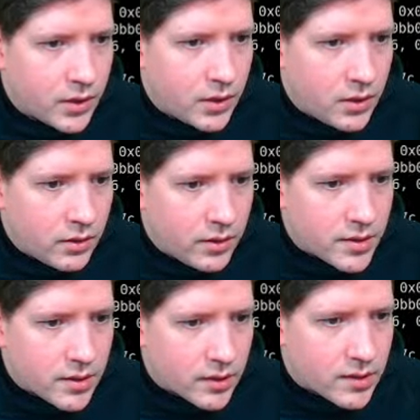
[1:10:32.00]
this
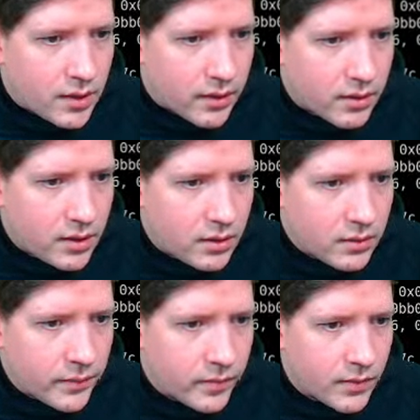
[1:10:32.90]
does nothing.
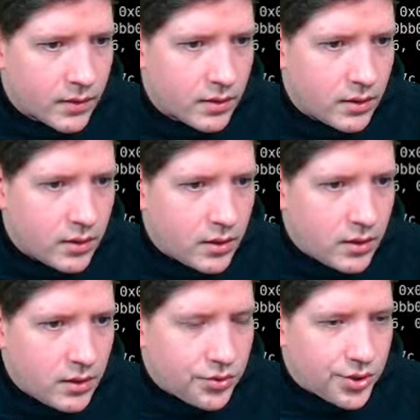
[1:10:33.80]

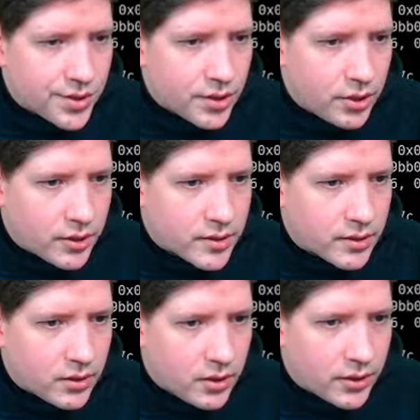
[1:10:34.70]
This calls it
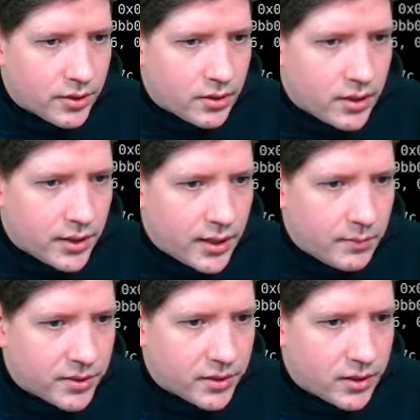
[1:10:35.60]
on an element
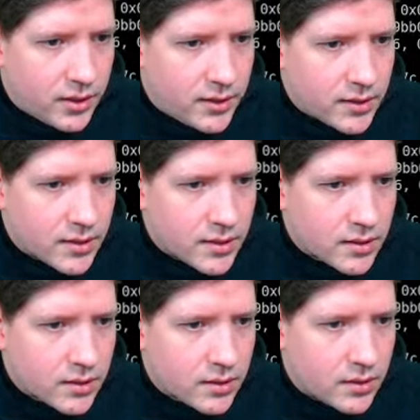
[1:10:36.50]
in the
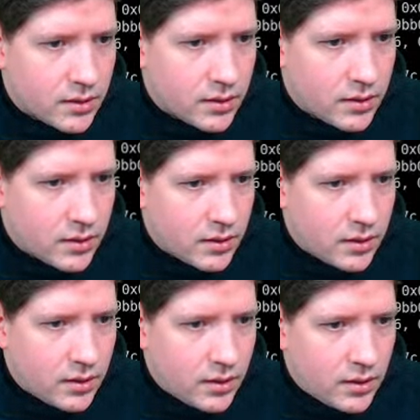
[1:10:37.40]
list.
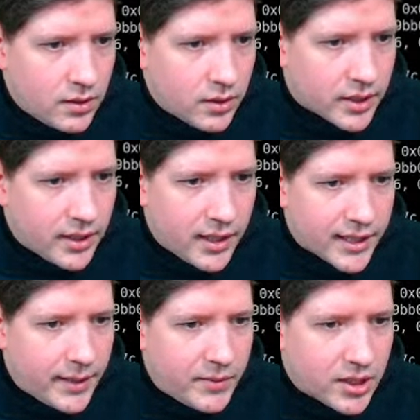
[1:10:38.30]
Okay, like
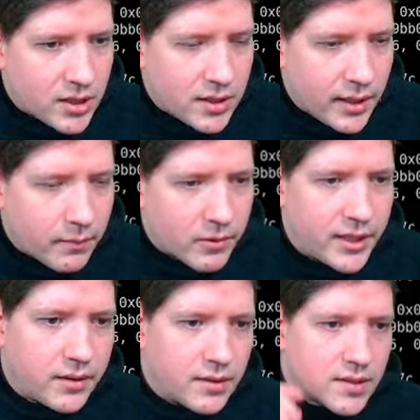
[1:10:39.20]
I'm not dumb, right?
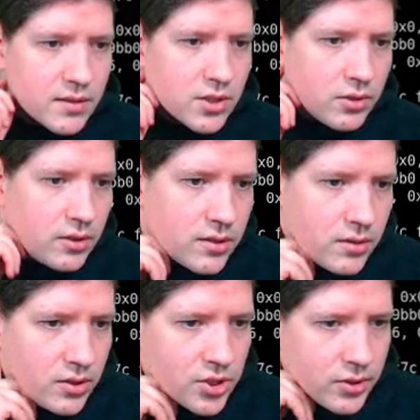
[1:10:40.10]
This should
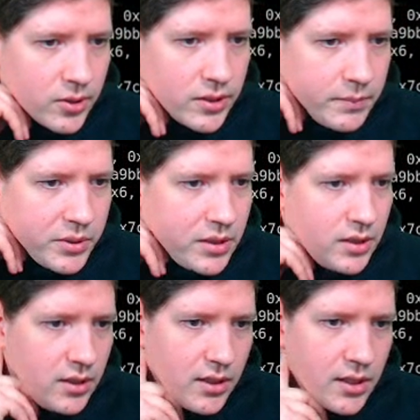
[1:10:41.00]

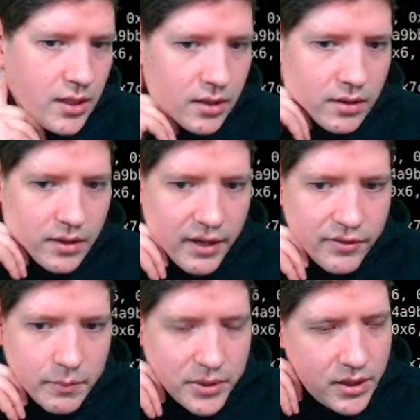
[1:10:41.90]
only ever
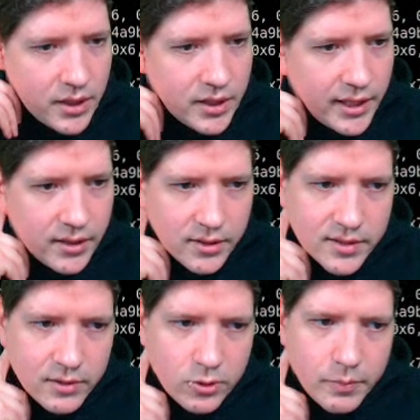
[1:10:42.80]
be an endless
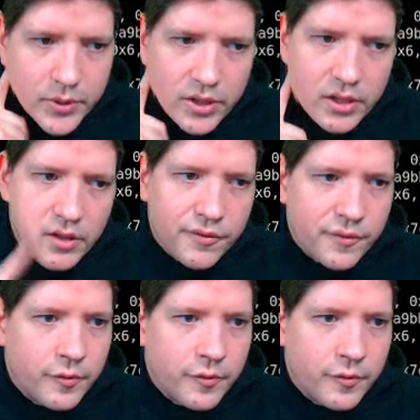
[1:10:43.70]
loop if